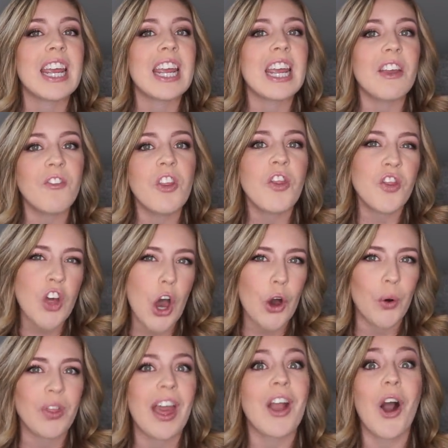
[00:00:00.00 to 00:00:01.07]
even
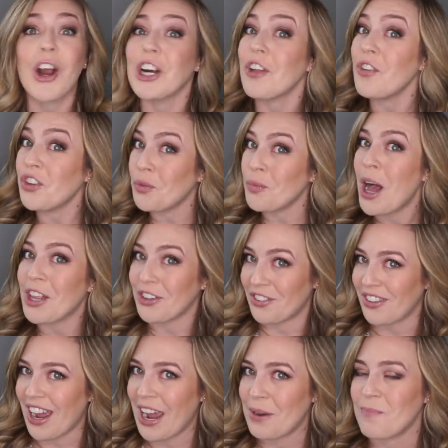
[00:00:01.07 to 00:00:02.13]
though they are on the smaller
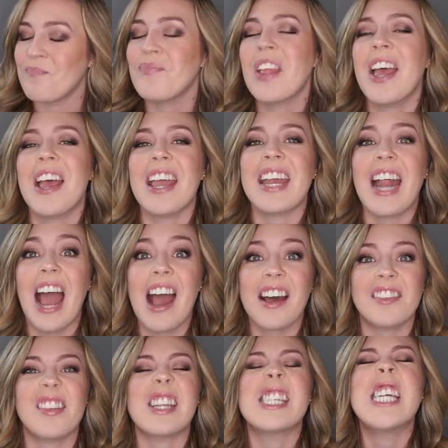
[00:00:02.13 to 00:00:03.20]
side, it
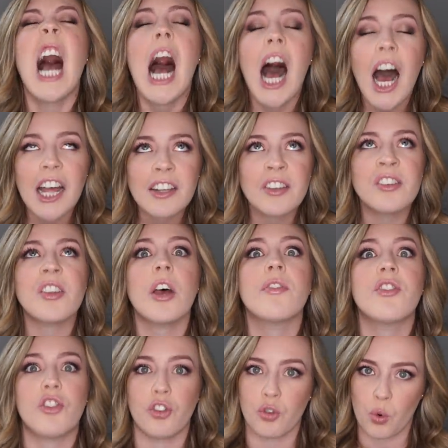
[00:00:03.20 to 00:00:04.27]
has tons of
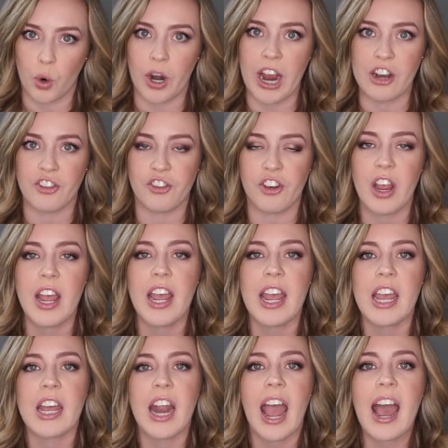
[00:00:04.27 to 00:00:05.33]
storage.
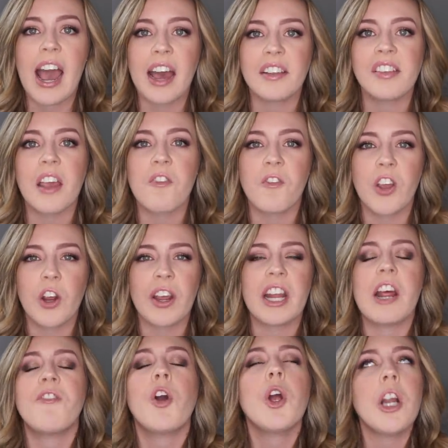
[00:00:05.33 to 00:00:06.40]
It has a very, and
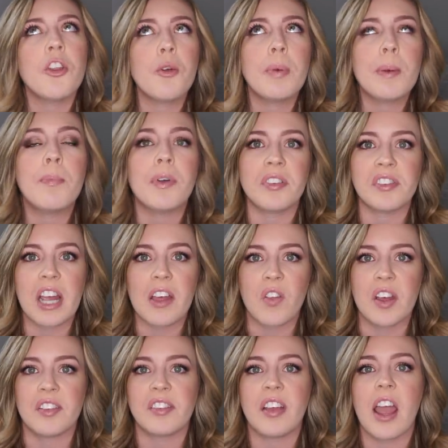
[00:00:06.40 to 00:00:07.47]
I've heard other people say
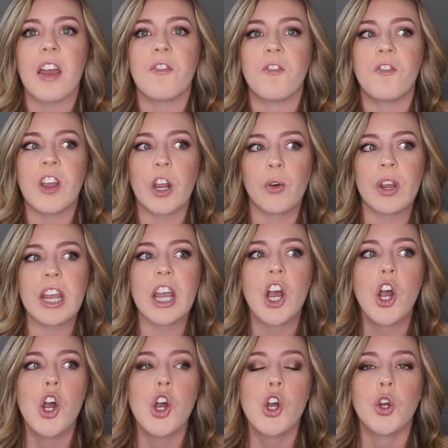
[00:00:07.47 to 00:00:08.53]
this, a very
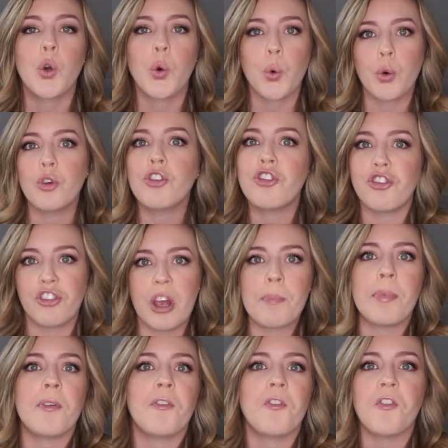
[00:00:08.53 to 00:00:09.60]
cruise
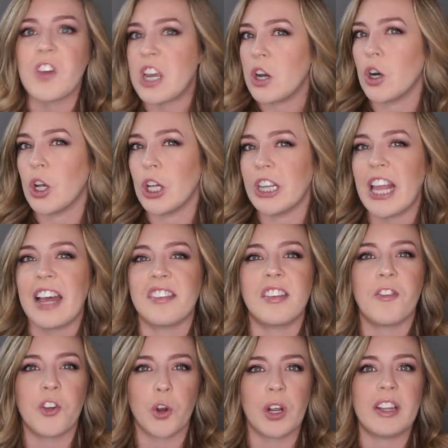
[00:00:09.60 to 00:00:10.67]
ship feel, as
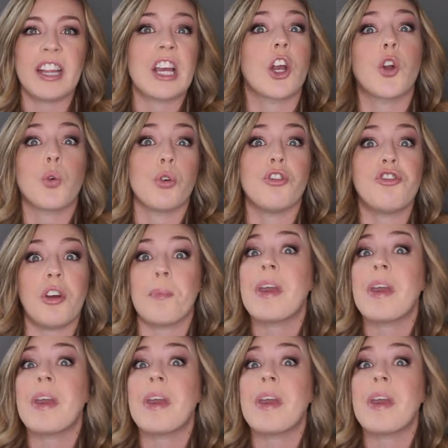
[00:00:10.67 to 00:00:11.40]
if you're in like a cruise ship